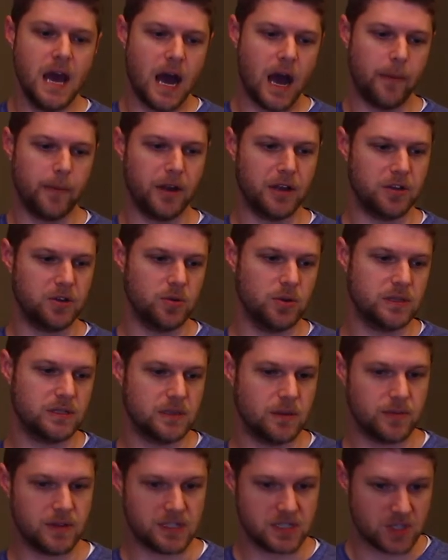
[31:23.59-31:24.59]
I'm not doing
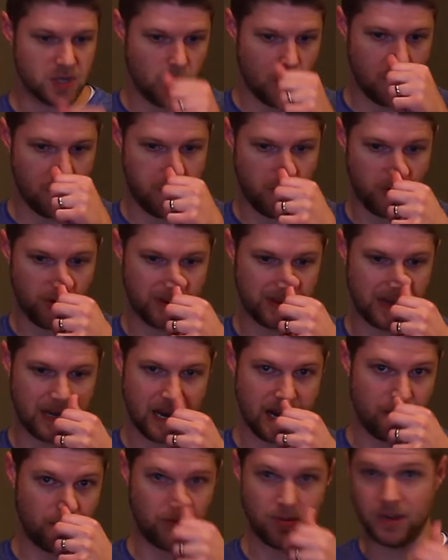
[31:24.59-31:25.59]
something so important that
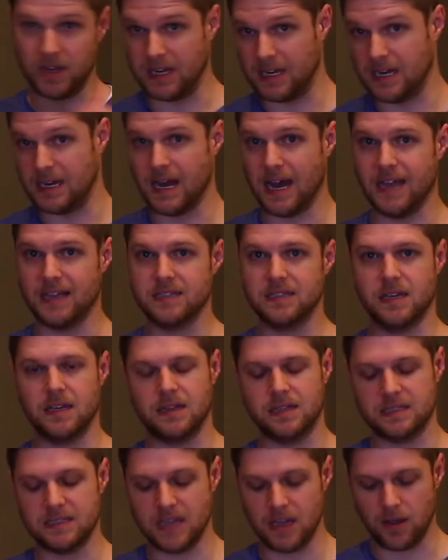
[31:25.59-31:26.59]
I really need to isolate
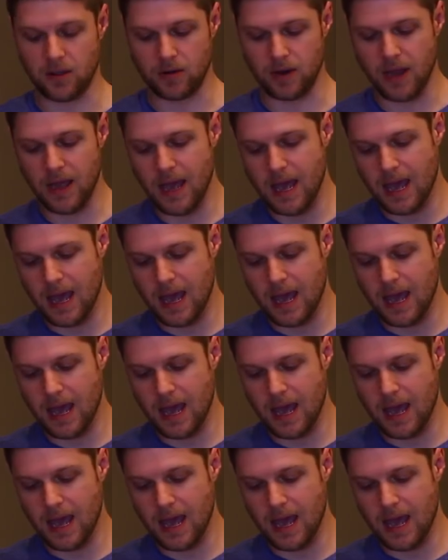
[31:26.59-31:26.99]
the sound.